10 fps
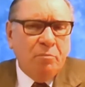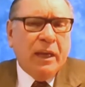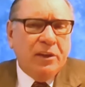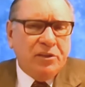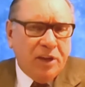
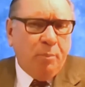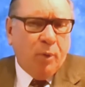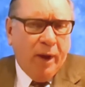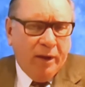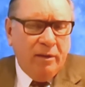being
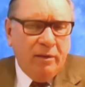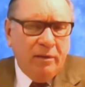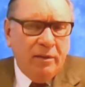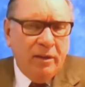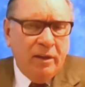separated
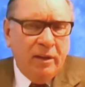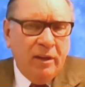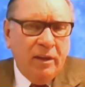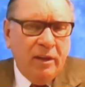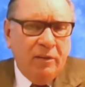
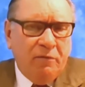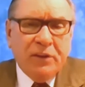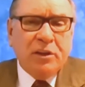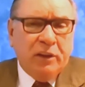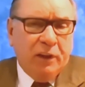
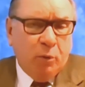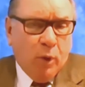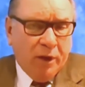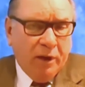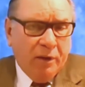physically
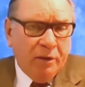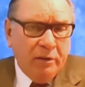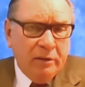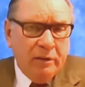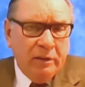from one
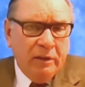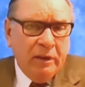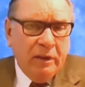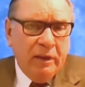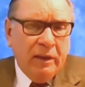another.
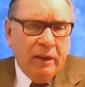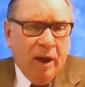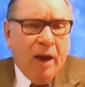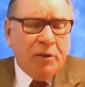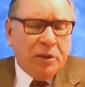
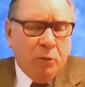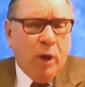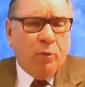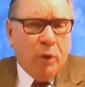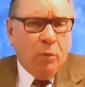obviously,
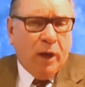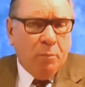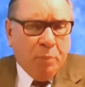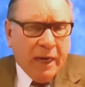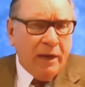we, we
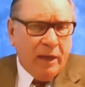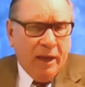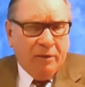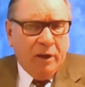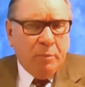want to be
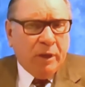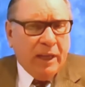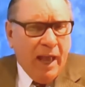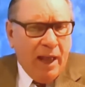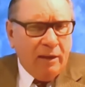together,
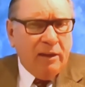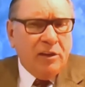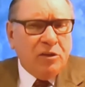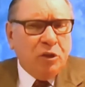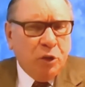but God
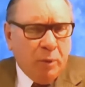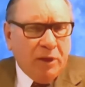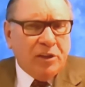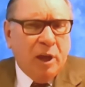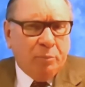is
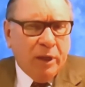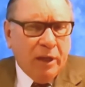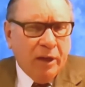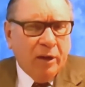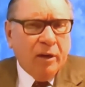doing
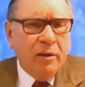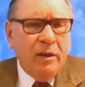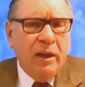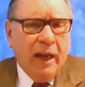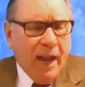something
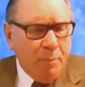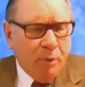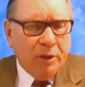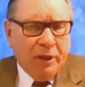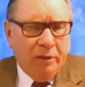here, I
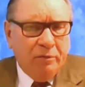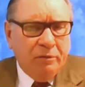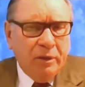believe,